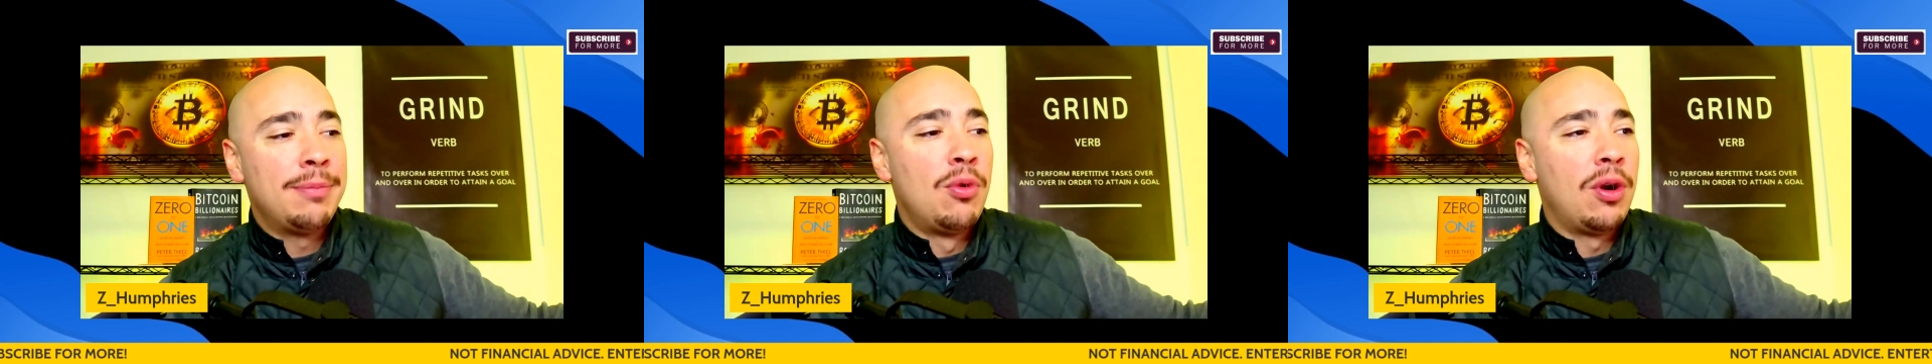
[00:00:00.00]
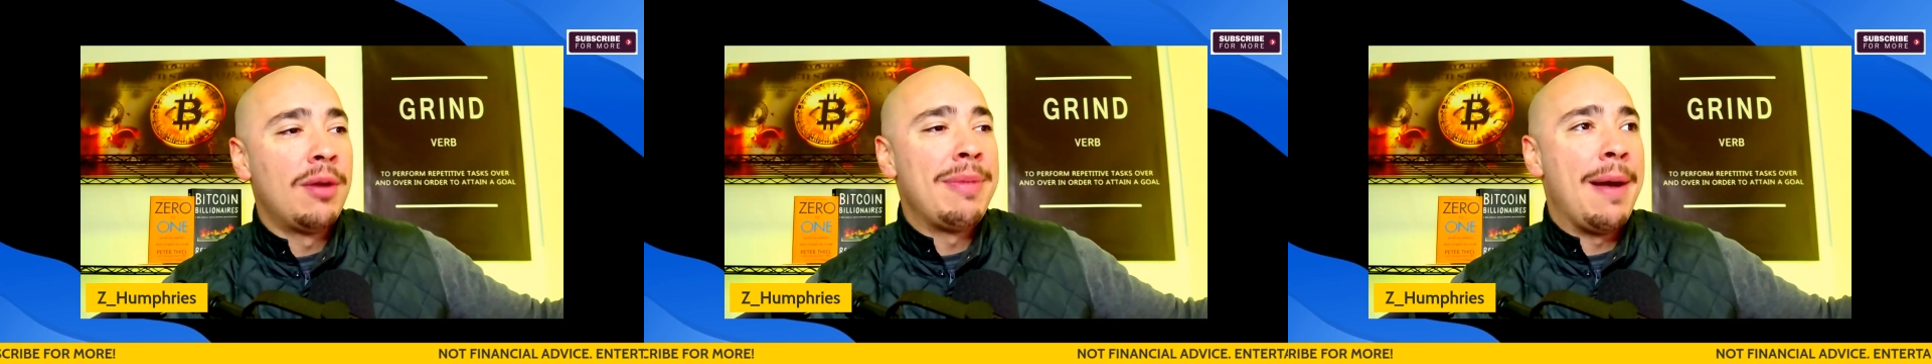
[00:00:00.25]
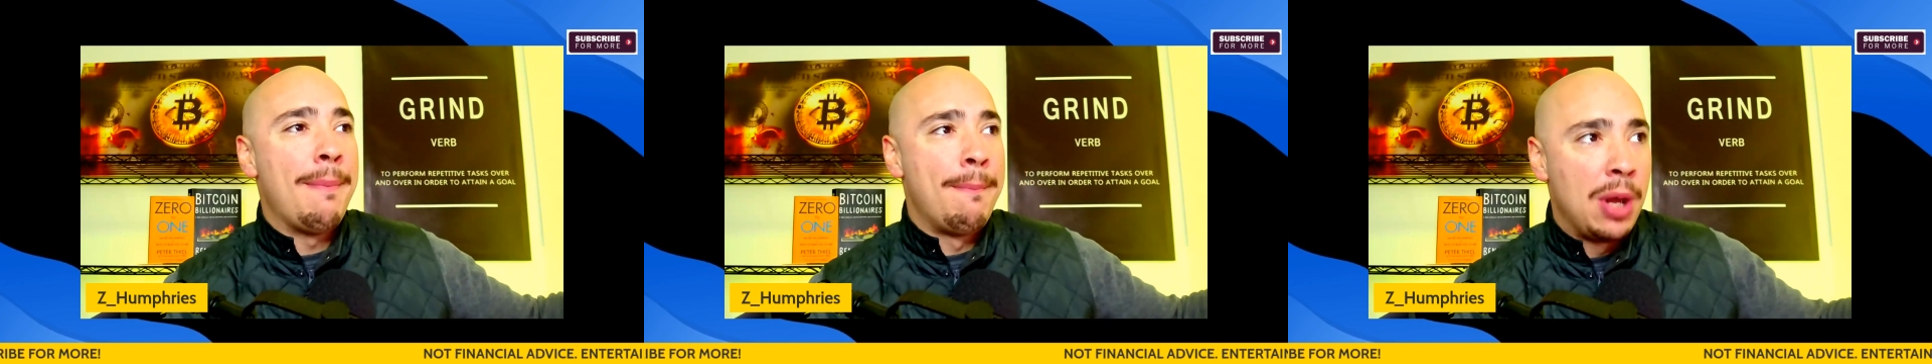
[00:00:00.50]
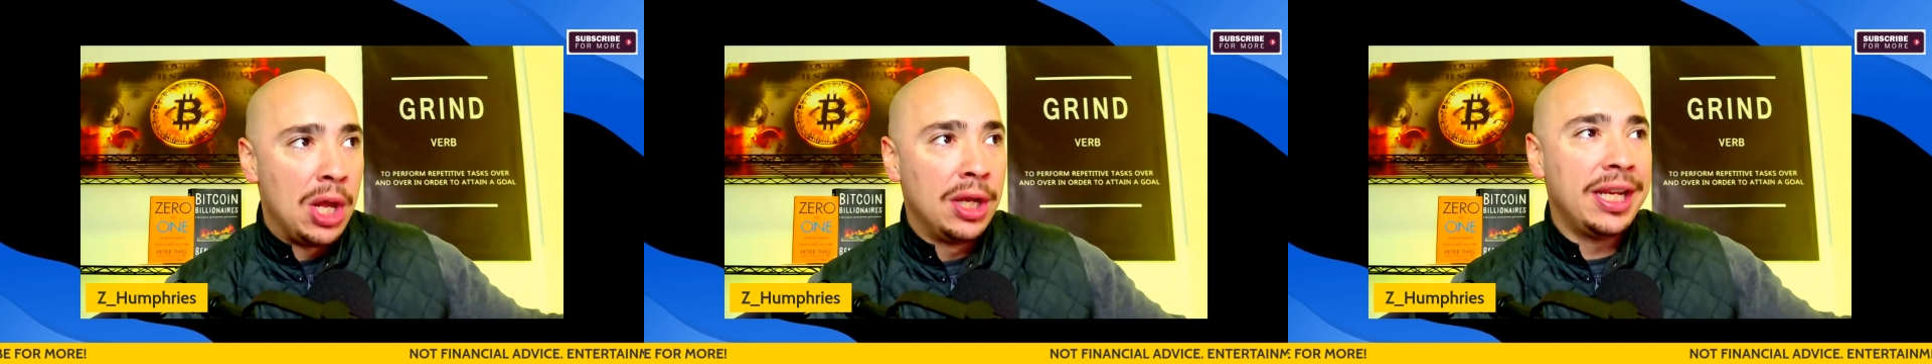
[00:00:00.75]
more about
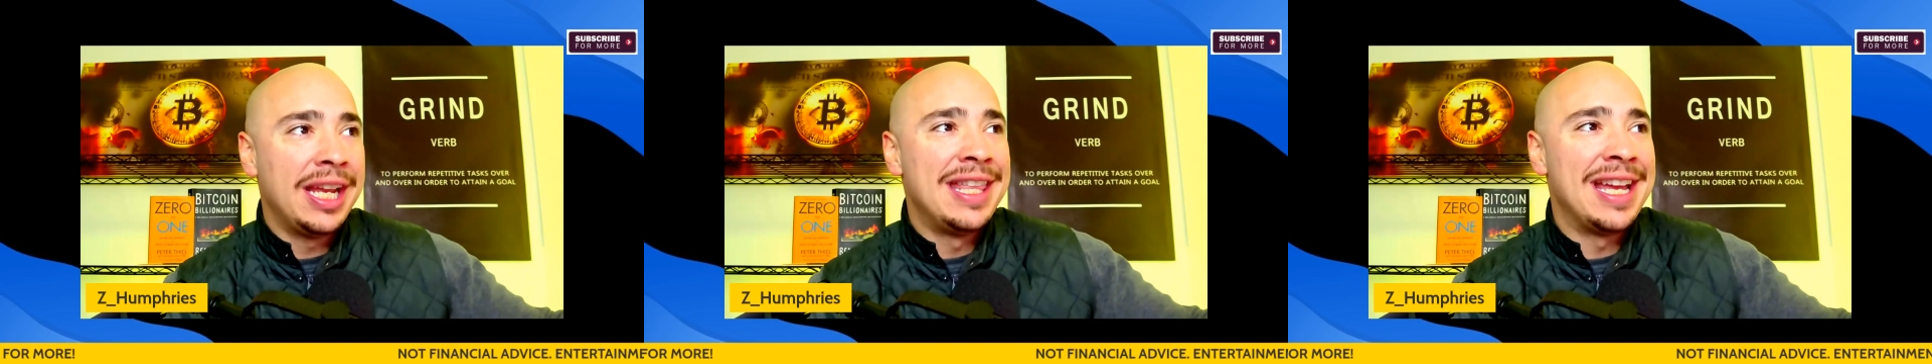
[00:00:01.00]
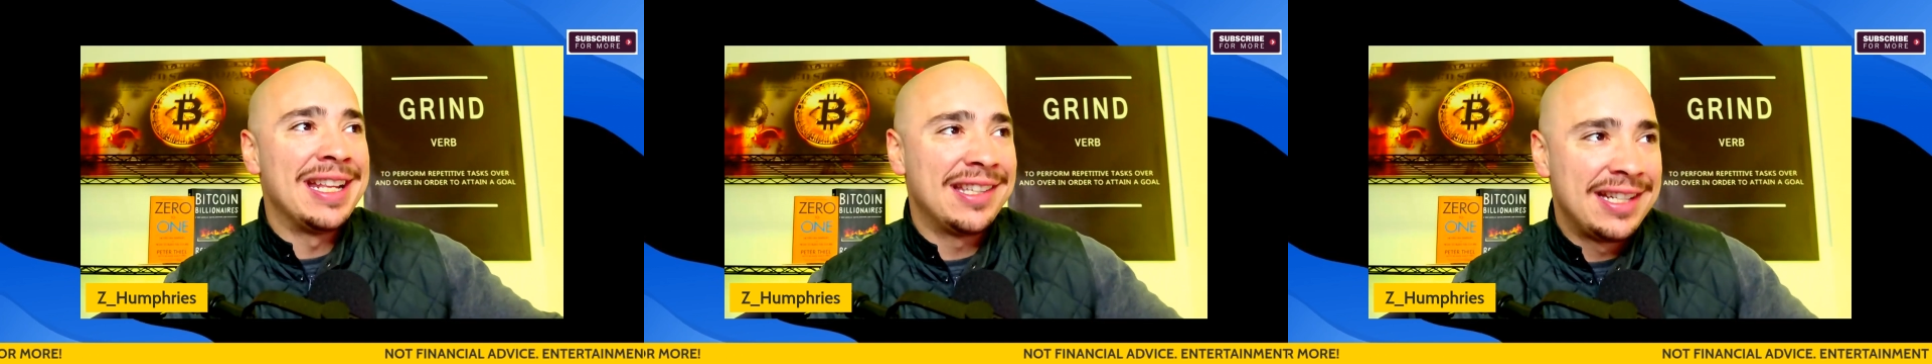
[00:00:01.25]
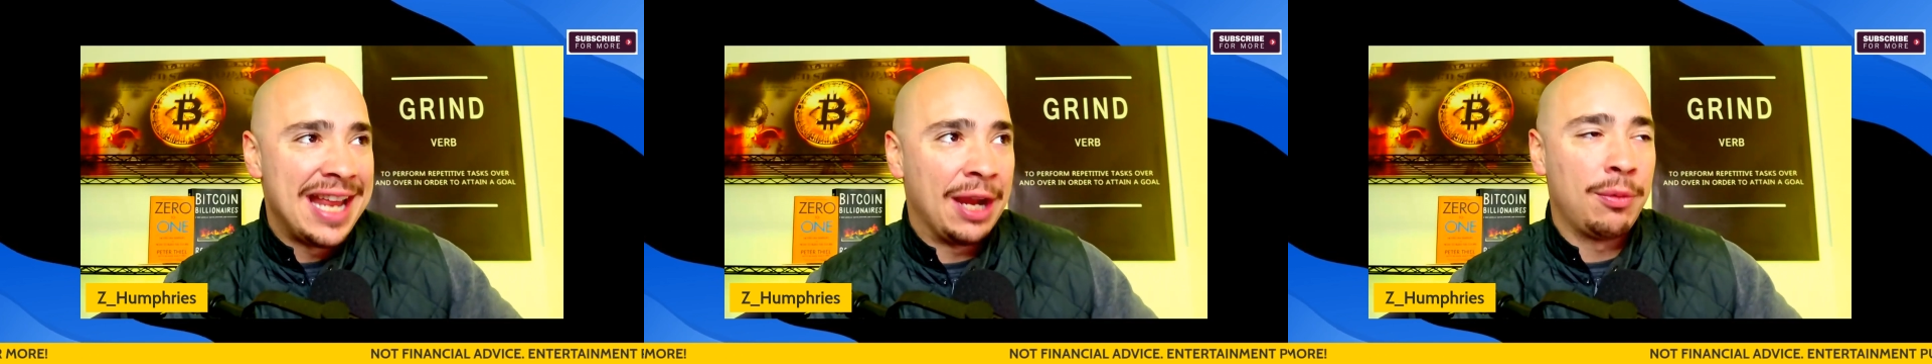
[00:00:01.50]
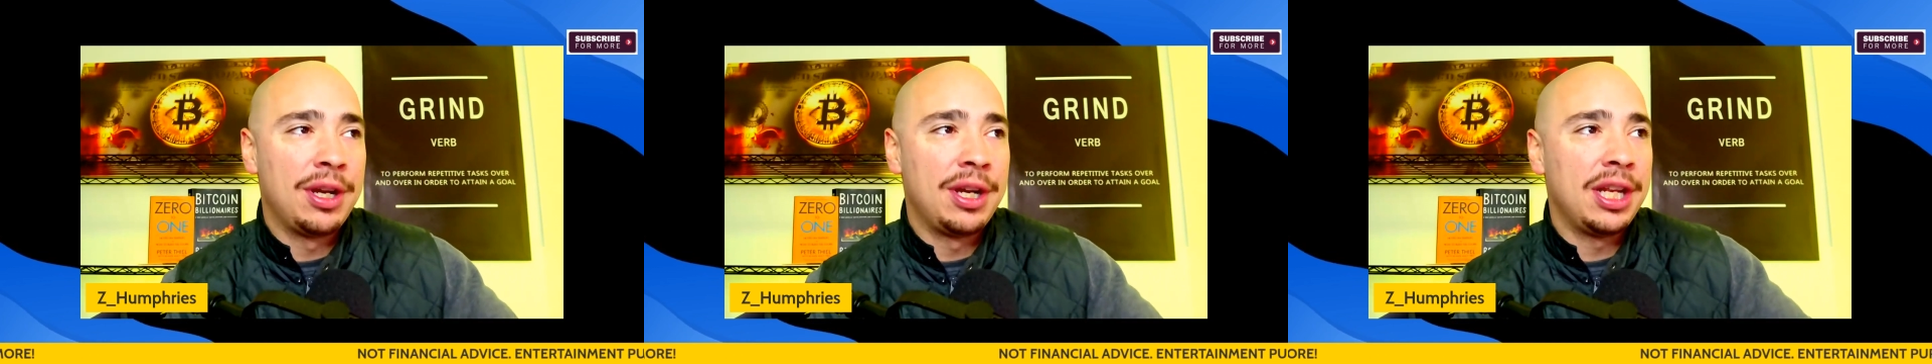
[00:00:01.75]
Bonk and then SNEK.
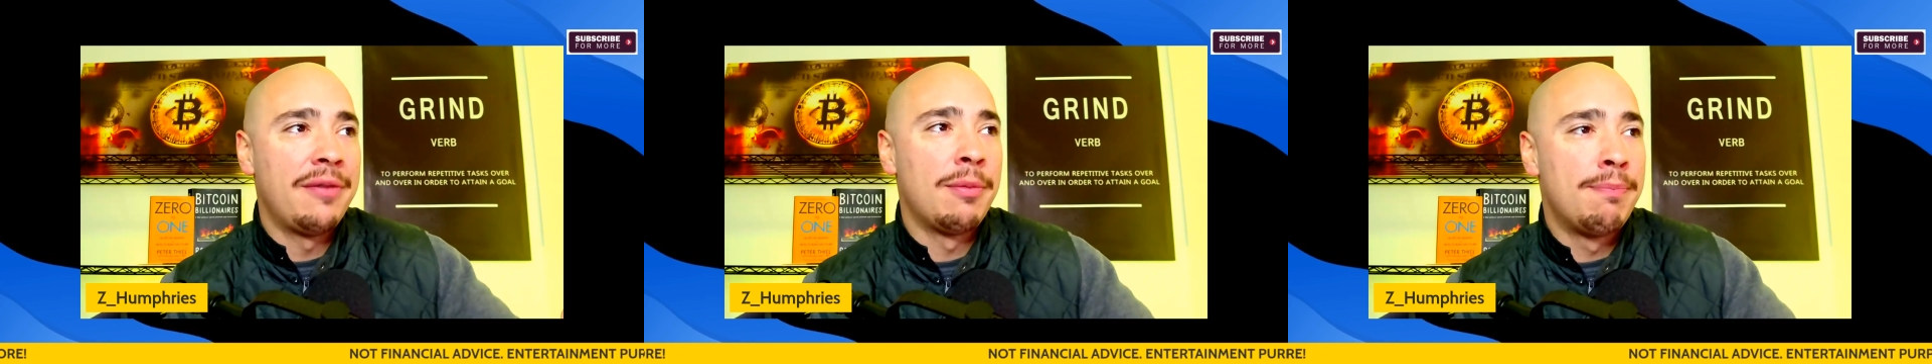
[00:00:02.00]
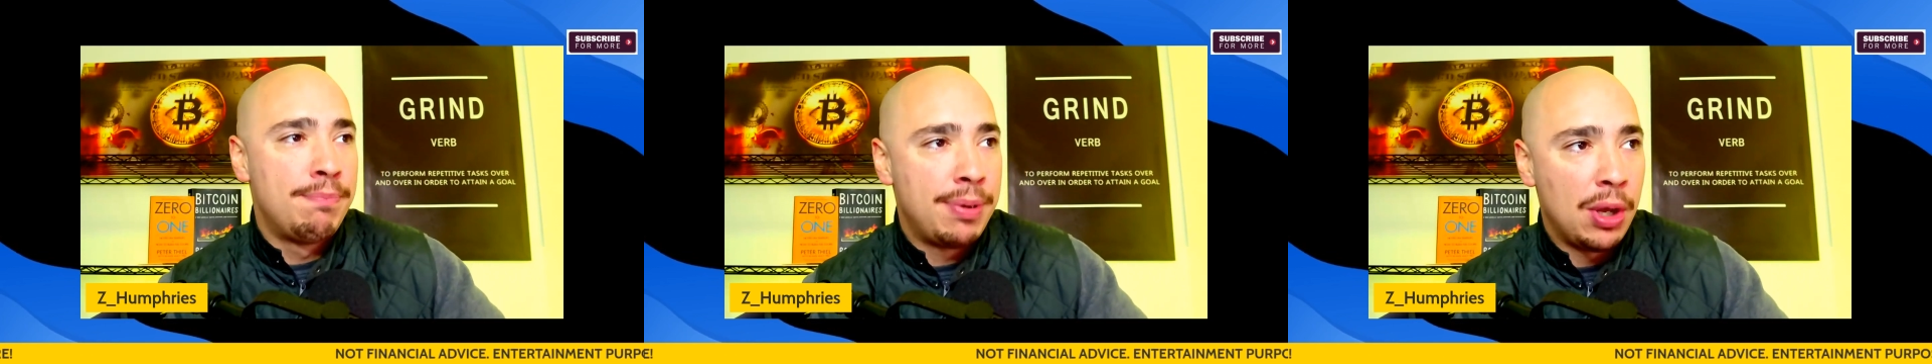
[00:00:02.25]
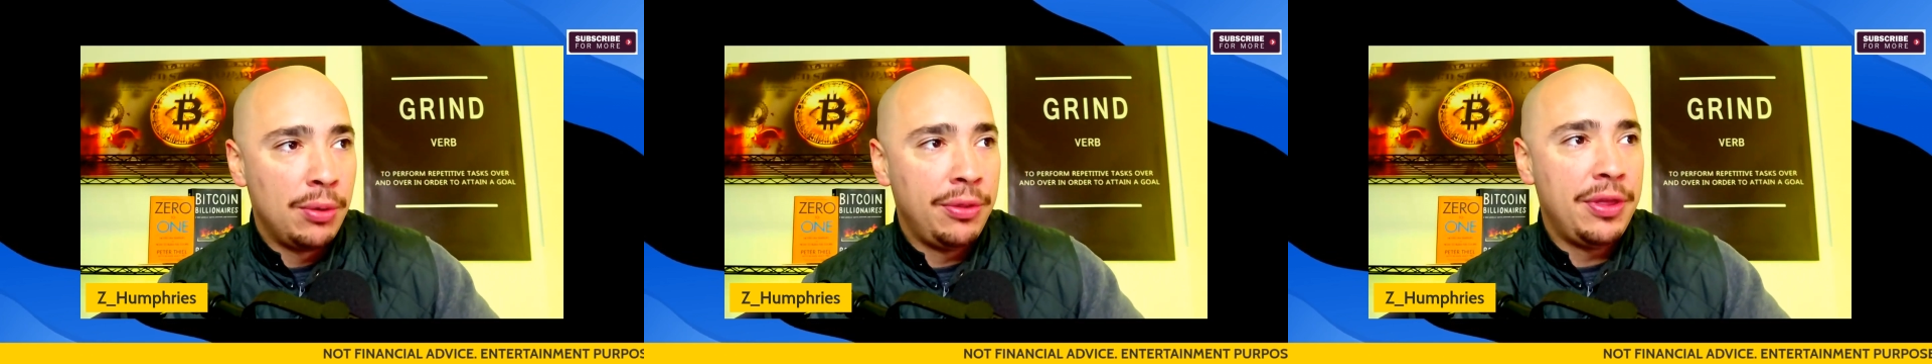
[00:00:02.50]
We're going to cover both